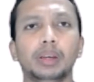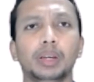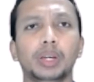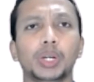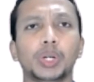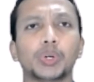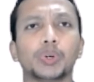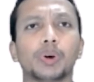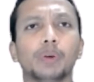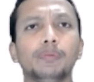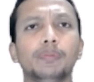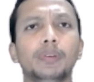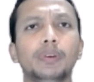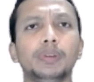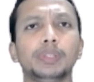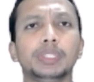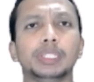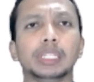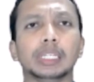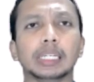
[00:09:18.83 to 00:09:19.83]

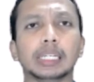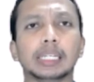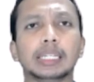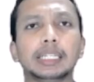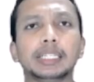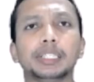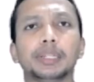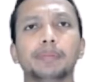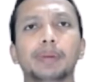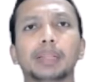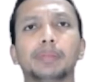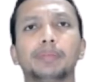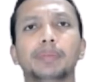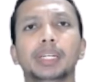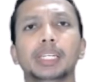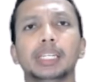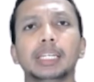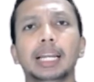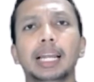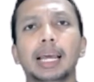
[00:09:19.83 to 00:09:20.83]
Topology is a
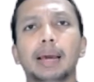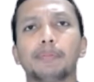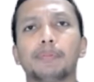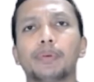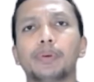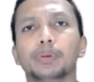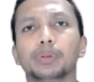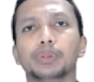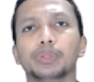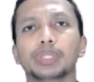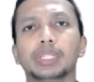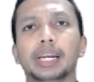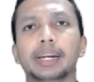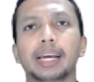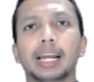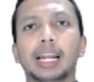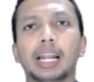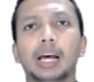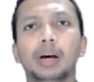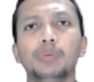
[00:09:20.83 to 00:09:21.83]
mathematical approach that
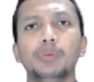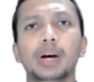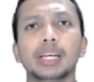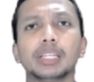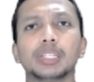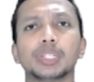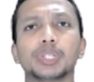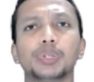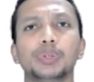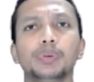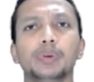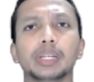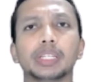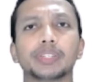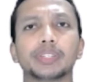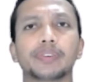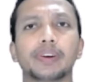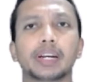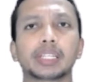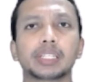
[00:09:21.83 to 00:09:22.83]
allows us to
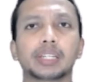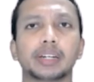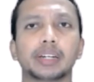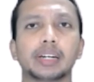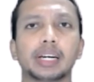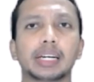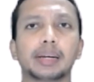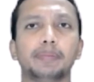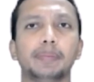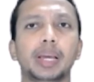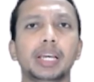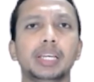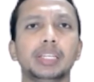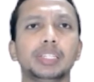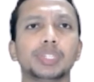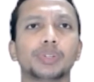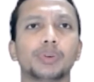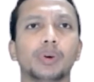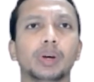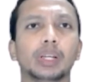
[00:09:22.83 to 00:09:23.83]
structure data
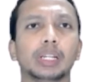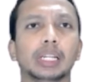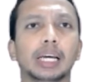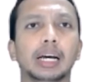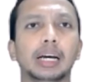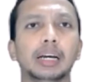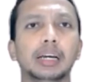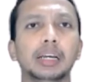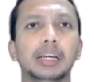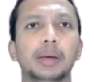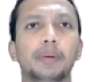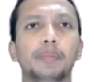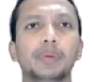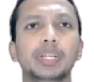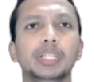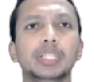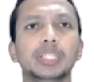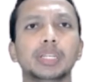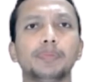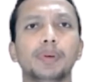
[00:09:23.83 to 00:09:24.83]
based on the
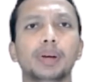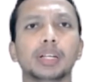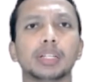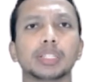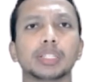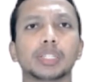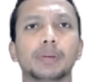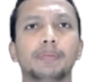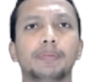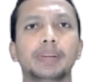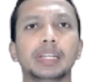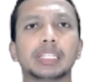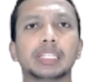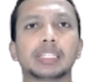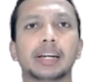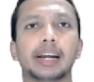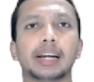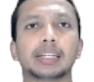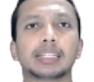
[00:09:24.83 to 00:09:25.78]
principles of feature